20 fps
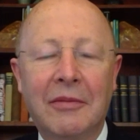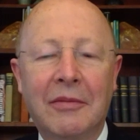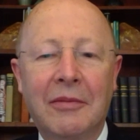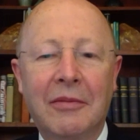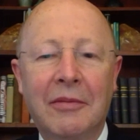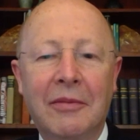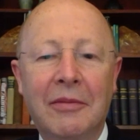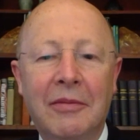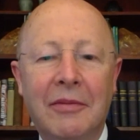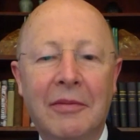
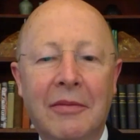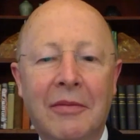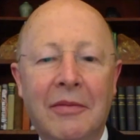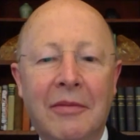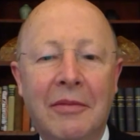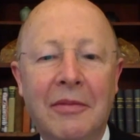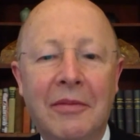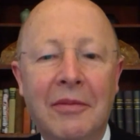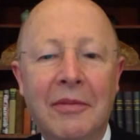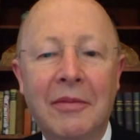
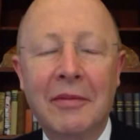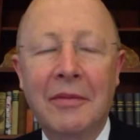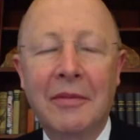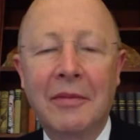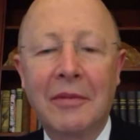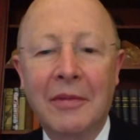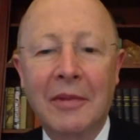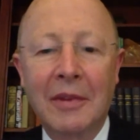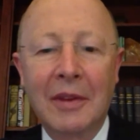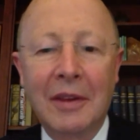
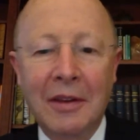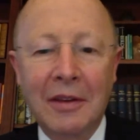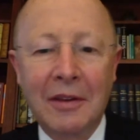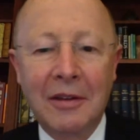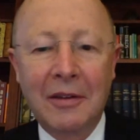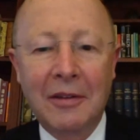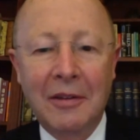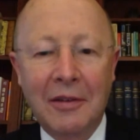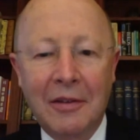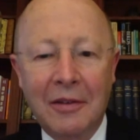
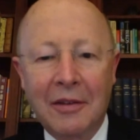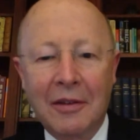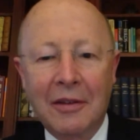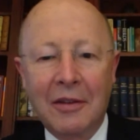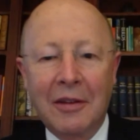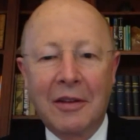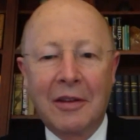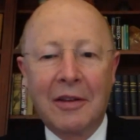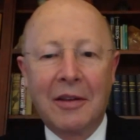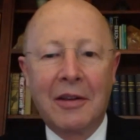
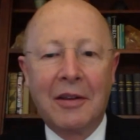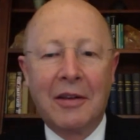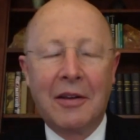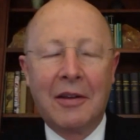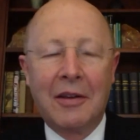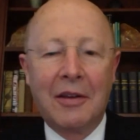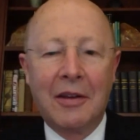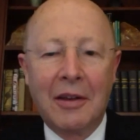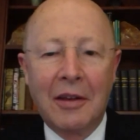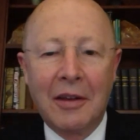
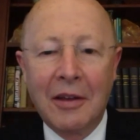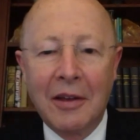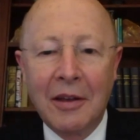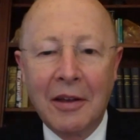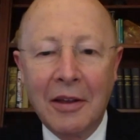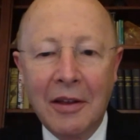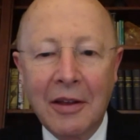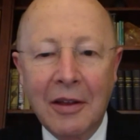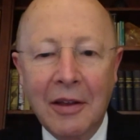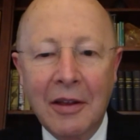
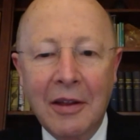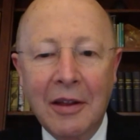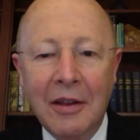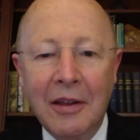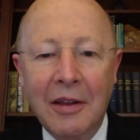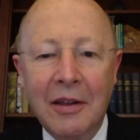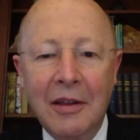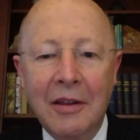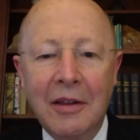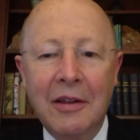
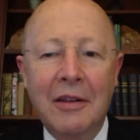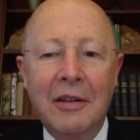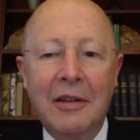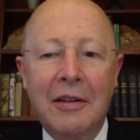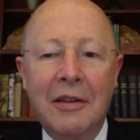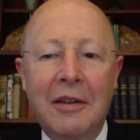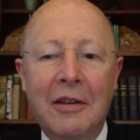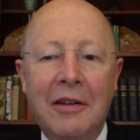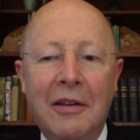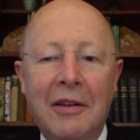
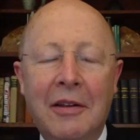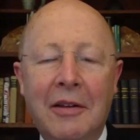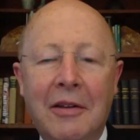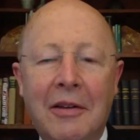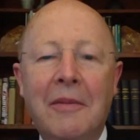[no speech]